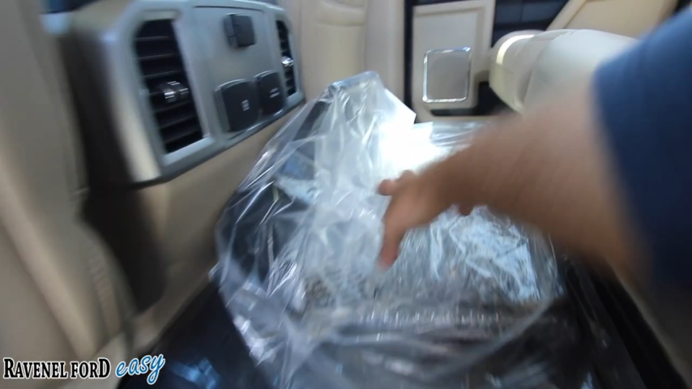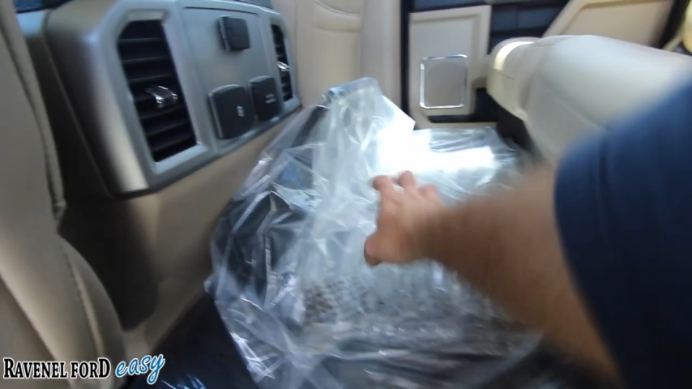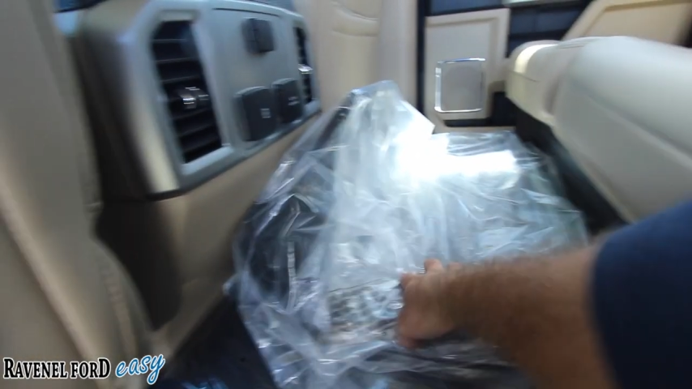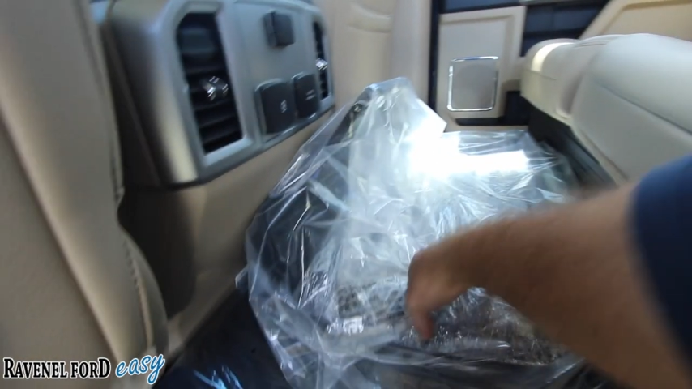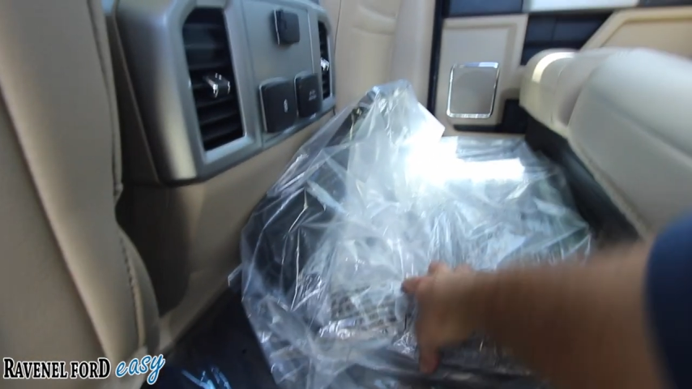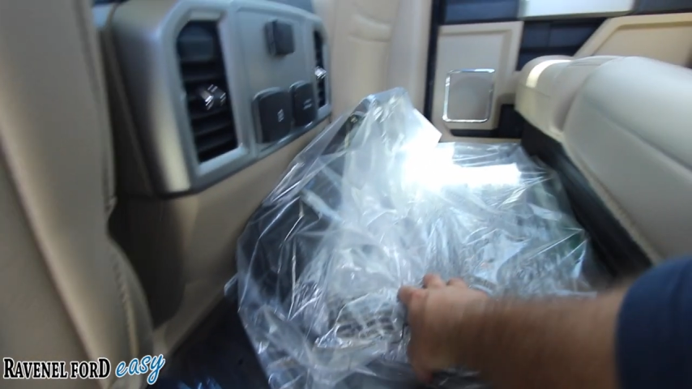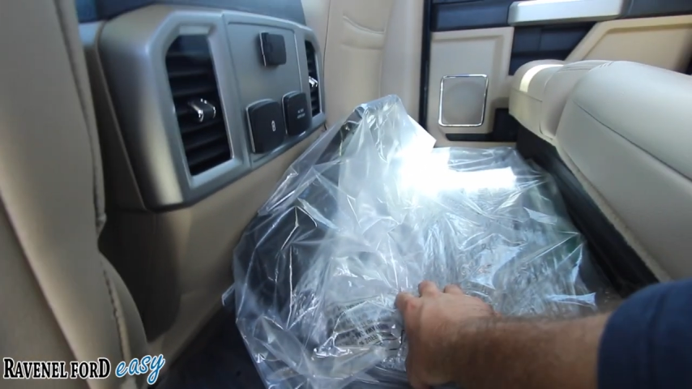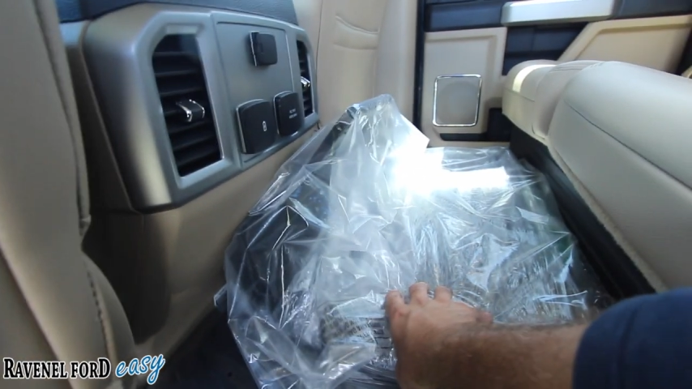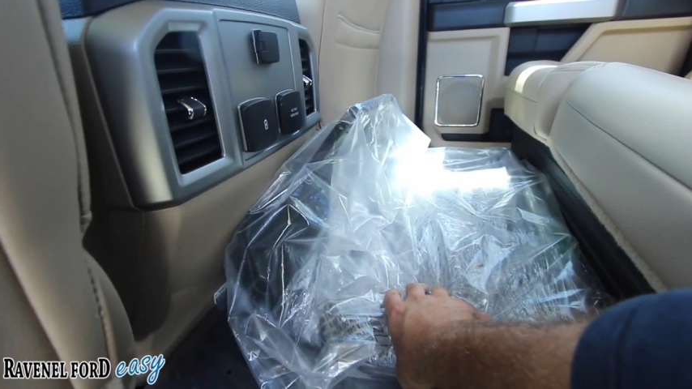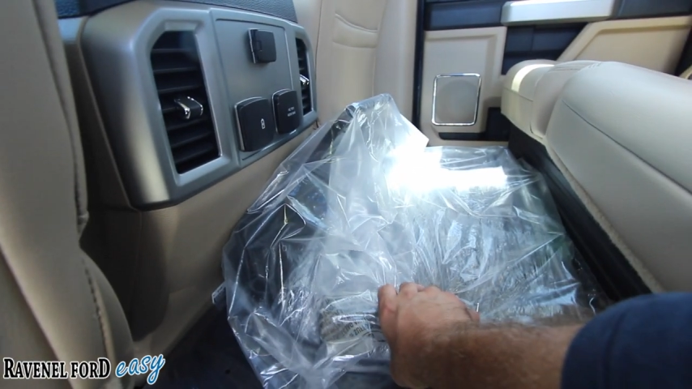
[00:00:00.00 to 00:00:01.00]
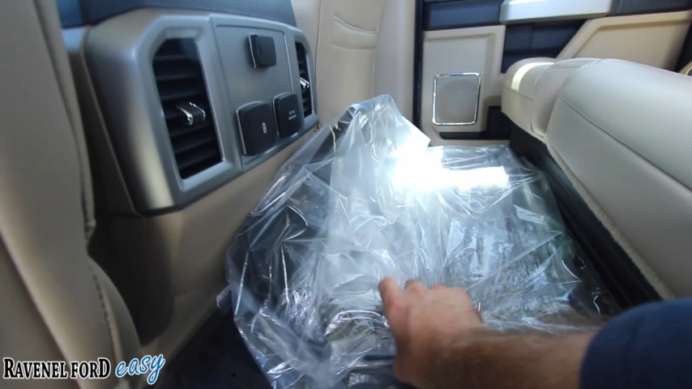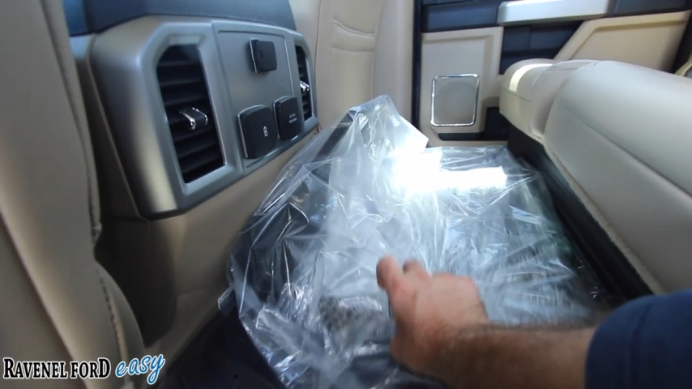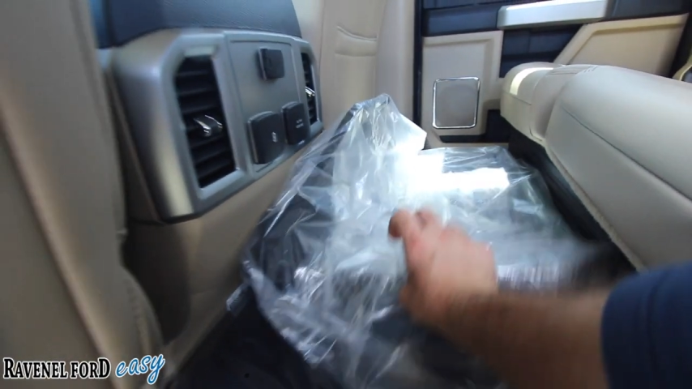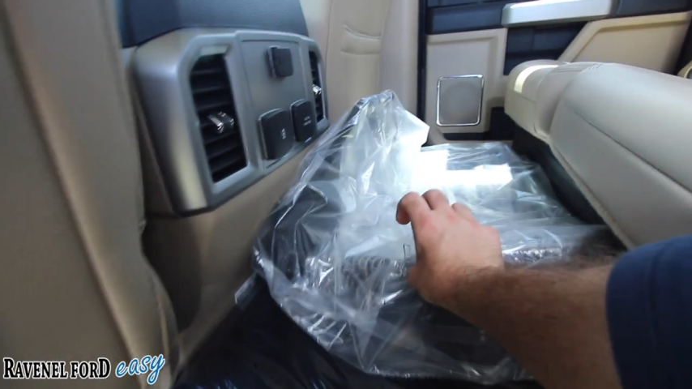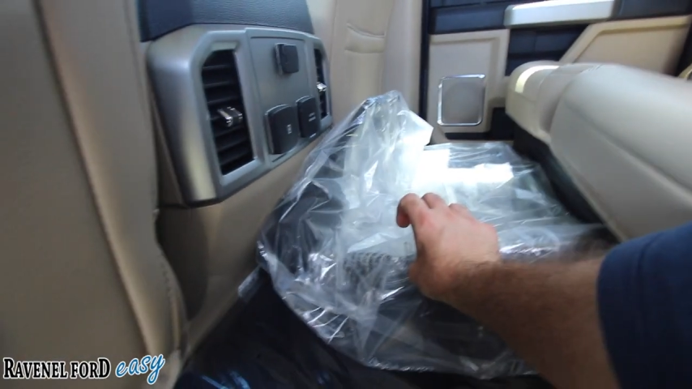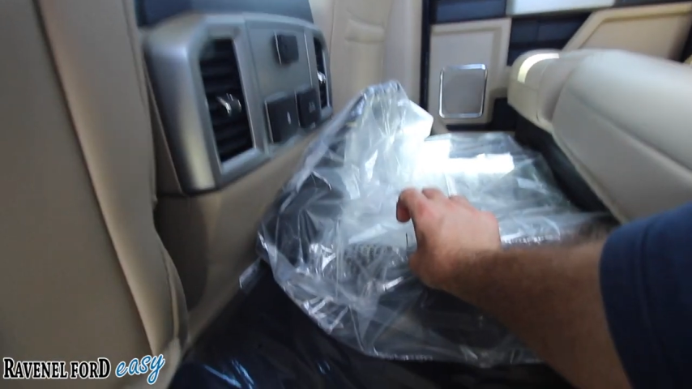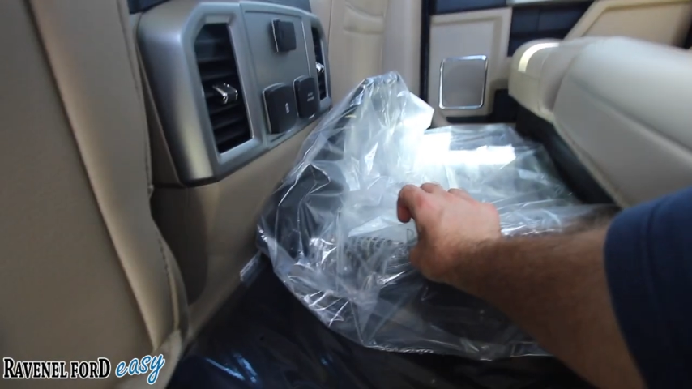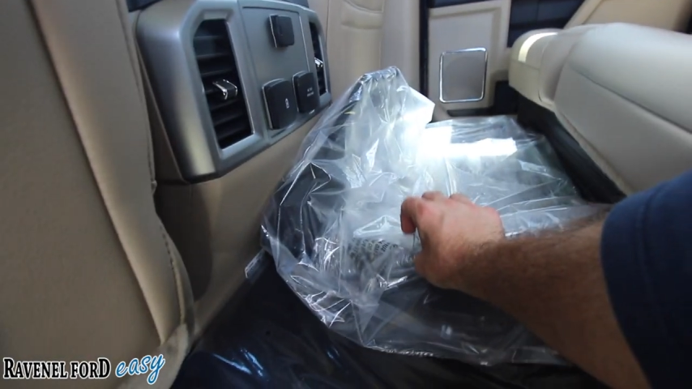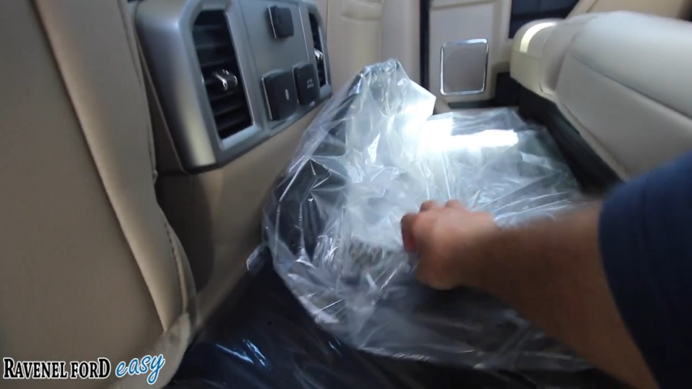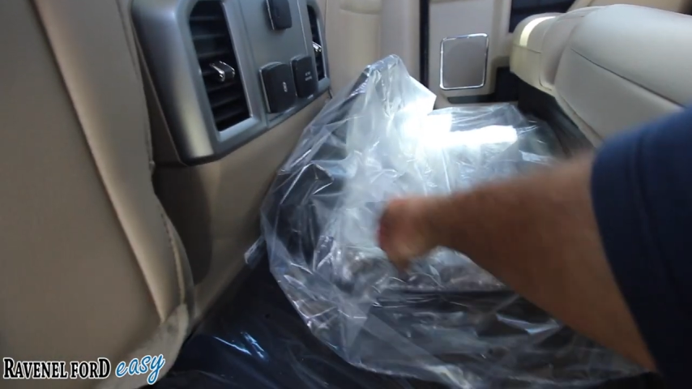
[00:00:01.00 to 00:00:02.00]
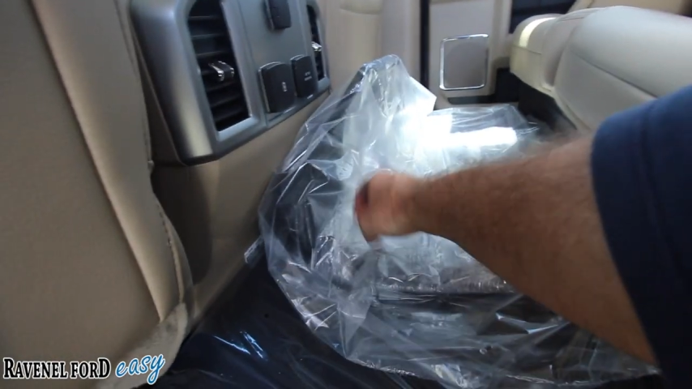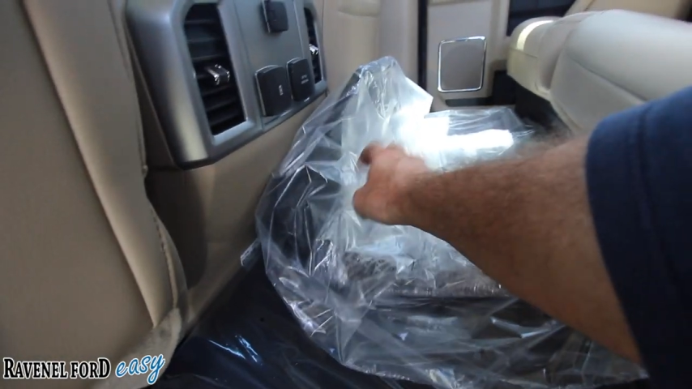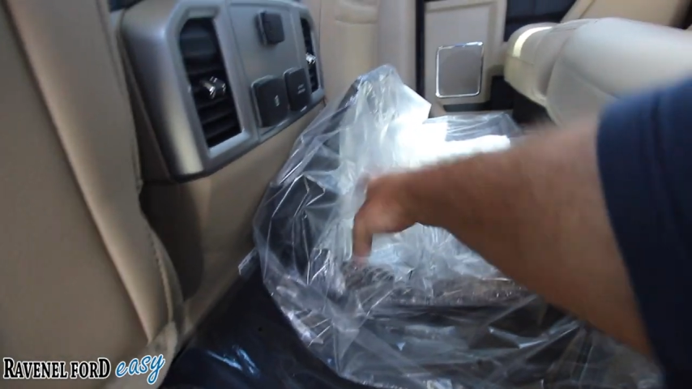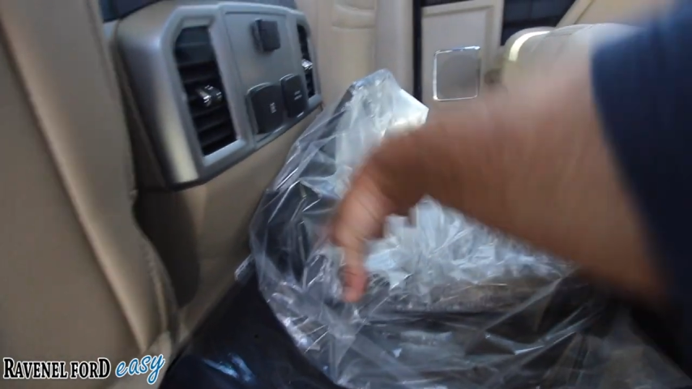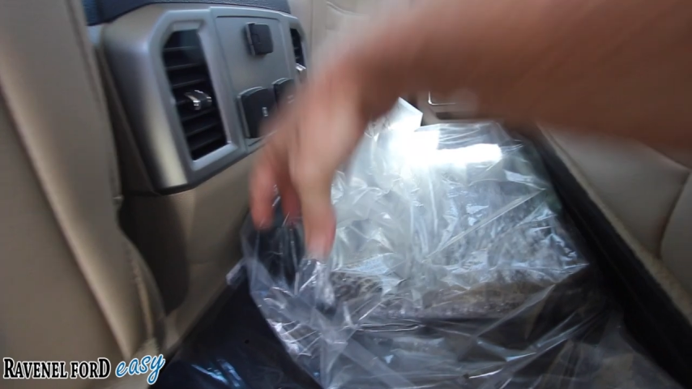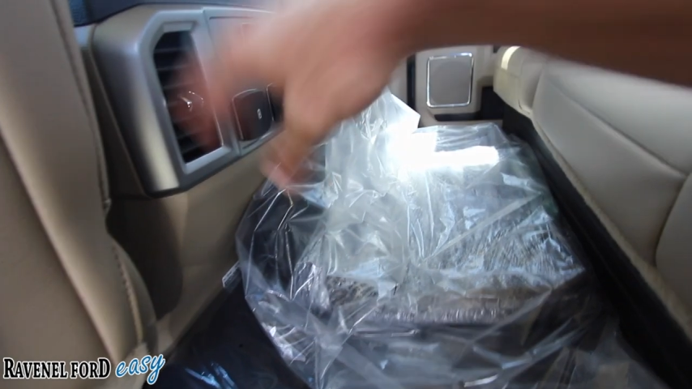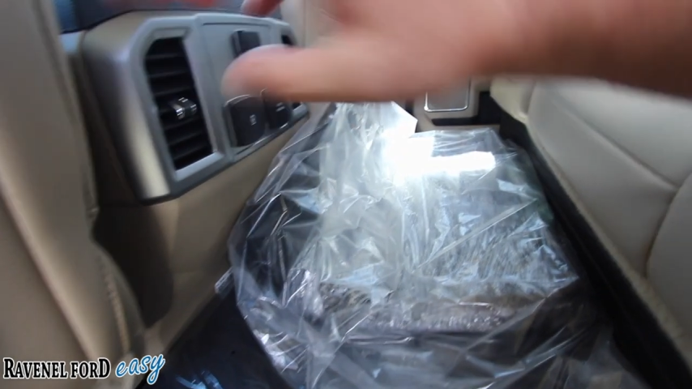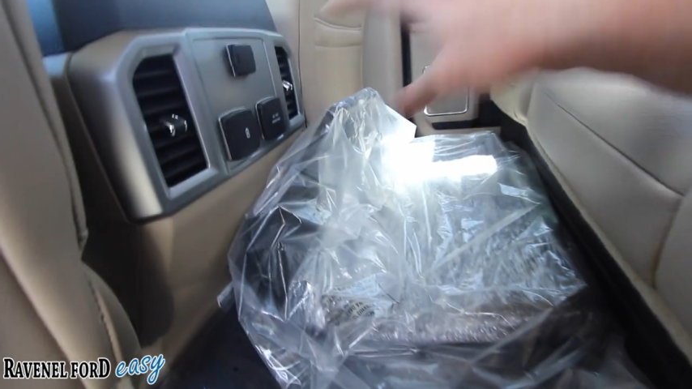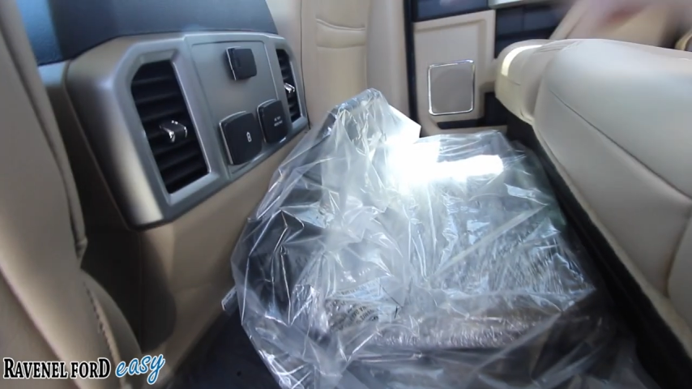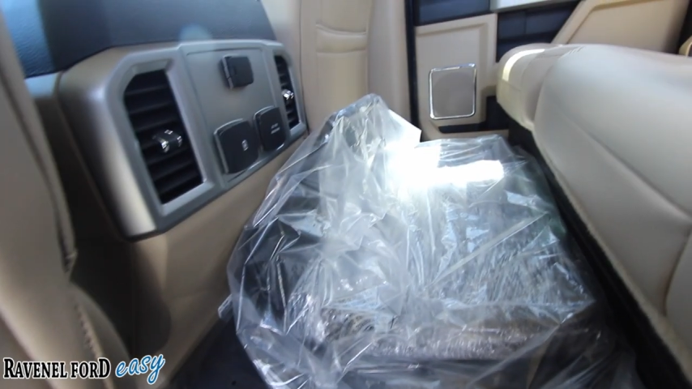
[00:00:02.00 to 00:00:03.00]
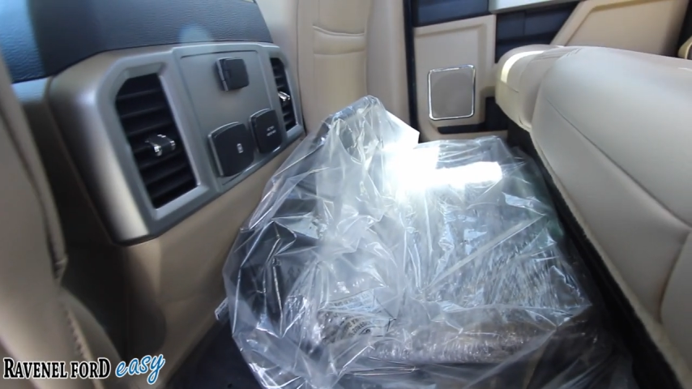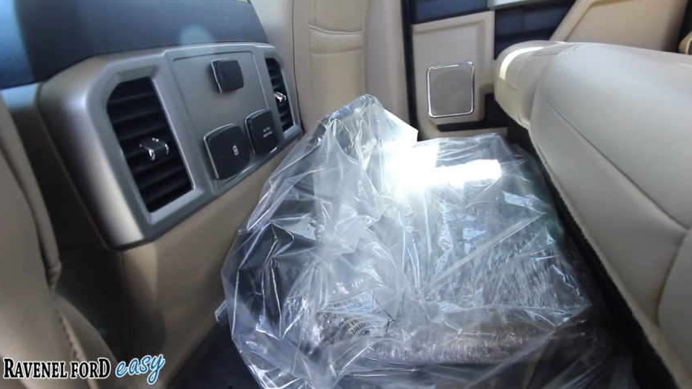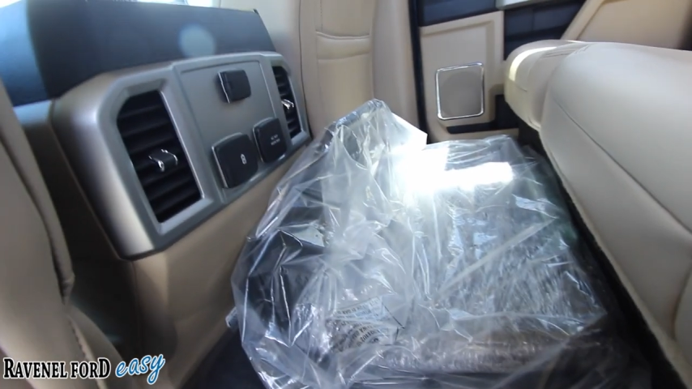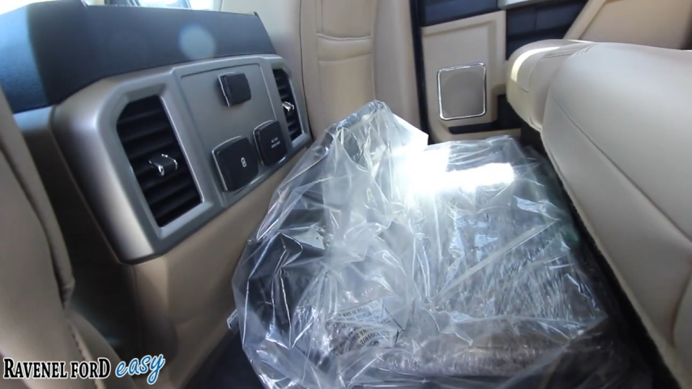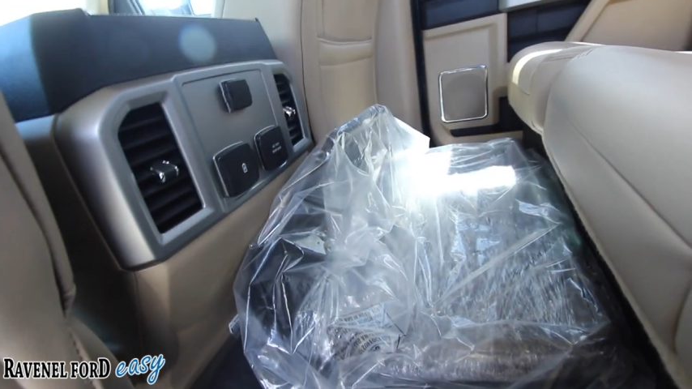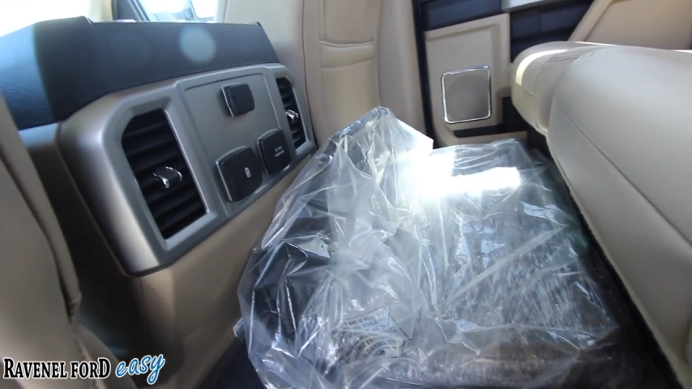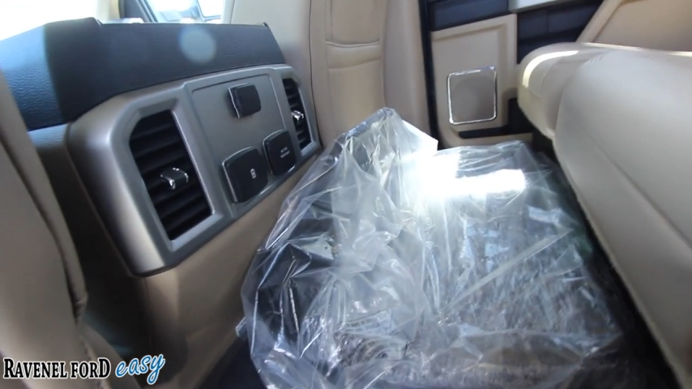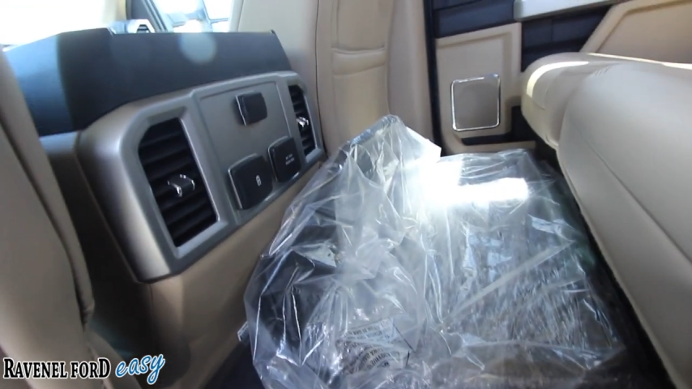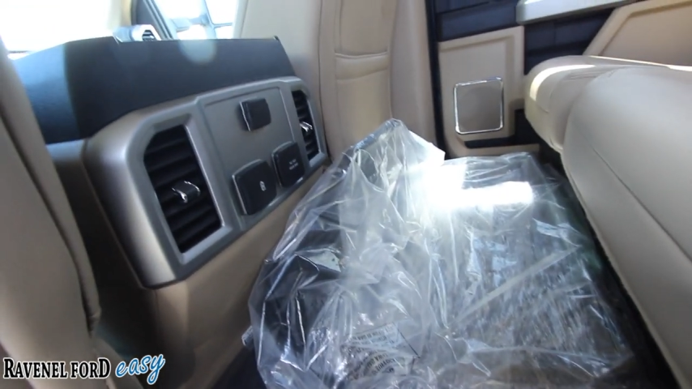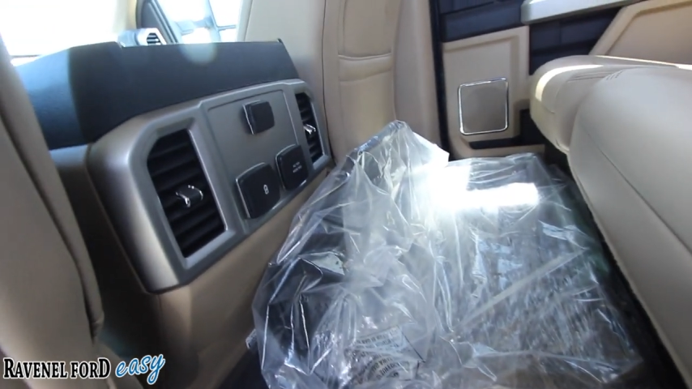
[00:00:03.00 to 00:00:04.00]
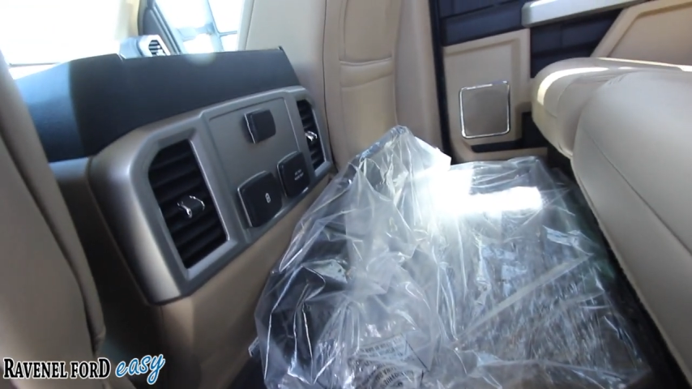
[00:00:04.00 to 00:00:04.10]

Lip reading: [unreadable: no face in view]